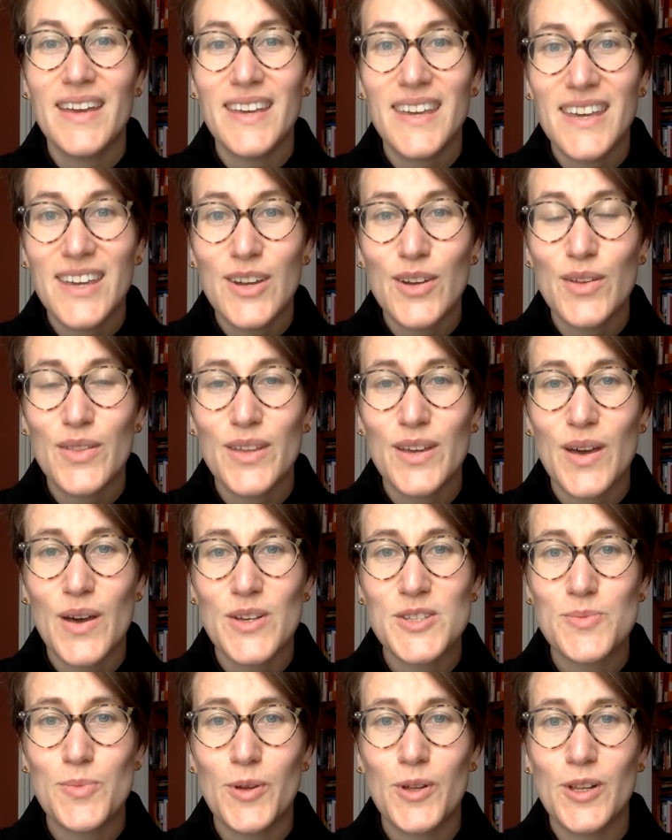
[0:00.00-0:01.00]
Hear the
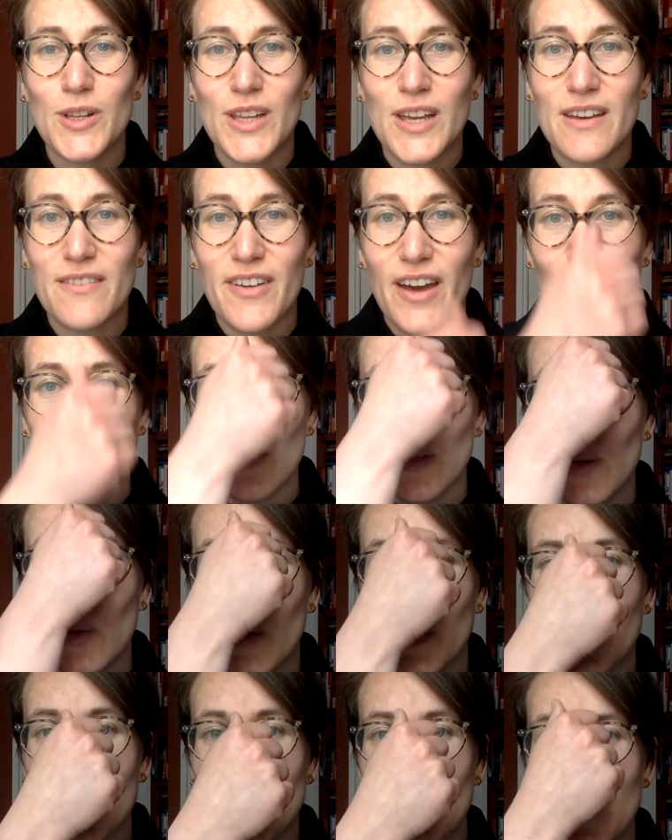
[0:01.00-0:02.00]
gospel of our
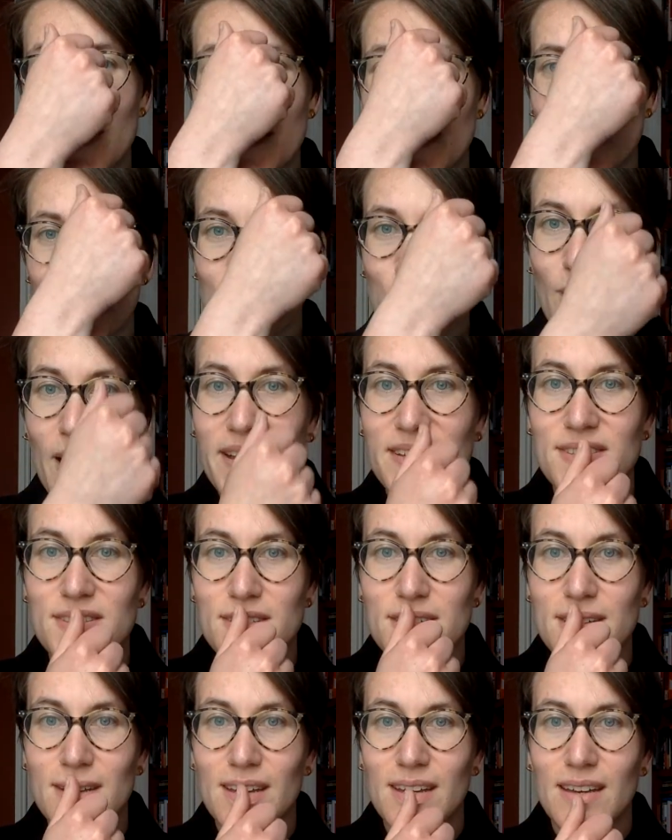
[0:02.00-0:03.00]
Lord Jesus Christ,